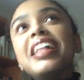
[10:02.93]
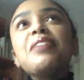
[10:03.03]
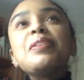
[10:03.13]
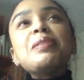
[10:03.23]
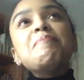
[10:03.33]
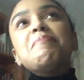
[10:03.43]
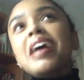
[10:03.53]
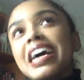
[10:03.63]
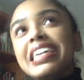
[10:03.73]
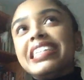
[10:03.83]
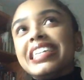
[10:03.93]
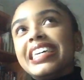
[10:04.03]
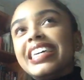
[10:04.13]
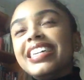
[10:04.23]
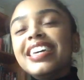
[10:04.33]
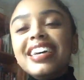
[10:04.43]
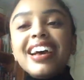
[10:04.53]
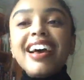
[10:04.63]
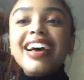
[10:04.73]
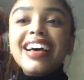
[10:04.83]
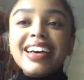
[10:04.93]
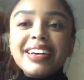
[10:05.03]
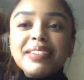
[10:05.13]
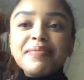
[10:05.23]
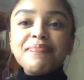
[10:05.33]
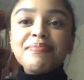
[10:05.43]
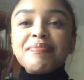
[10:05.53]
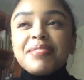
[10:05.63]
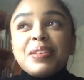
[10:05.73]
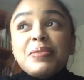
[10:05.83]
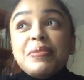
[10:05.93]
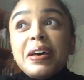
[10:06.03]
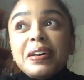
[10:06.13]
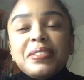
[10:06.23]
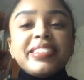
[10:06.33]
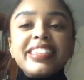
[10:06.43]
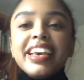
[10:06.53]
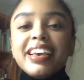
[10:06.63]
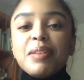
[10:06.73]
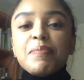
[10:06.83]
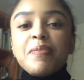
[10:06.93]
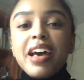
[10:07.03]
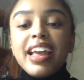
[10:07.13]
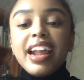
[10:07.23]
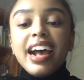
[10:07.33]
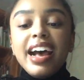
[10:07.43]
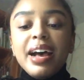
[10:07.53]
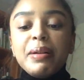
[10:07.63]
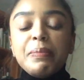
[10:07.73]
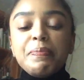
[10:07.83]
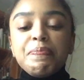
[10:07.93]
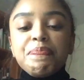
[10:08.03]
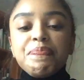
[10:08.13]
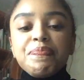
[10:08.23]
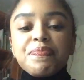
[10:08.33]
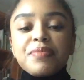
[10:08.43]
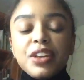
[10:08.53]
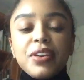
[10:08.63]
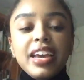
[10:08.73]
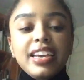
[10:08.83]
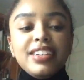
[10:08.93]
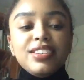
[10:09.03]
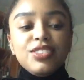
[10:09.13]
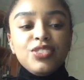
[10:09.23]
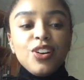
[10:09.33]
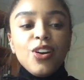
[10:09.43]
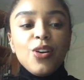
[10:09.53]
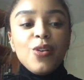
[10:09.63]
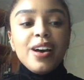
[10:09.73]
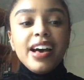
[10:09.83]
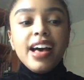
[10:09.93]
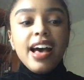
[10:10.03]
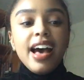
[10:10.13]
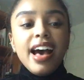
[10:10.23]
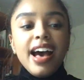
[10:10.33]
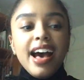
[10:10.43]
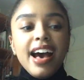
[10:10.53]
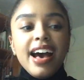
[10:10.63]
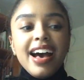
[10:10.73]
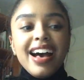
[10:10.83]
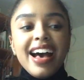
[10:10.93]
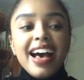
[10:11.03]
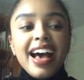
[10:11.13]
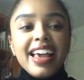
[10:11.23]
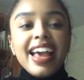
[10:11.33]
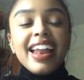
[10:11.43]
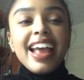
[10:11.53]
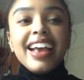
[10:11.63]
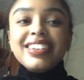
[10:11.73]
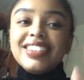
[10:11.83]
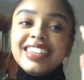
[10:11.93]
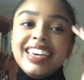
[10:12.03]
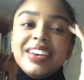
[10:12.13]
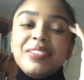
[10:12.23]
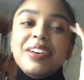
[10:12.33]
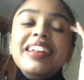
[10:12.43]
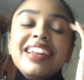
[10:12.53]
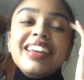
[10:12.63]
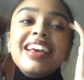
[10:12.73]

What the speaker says: I wouldn't mind it. Who knows? But, okay, so, I had actually, when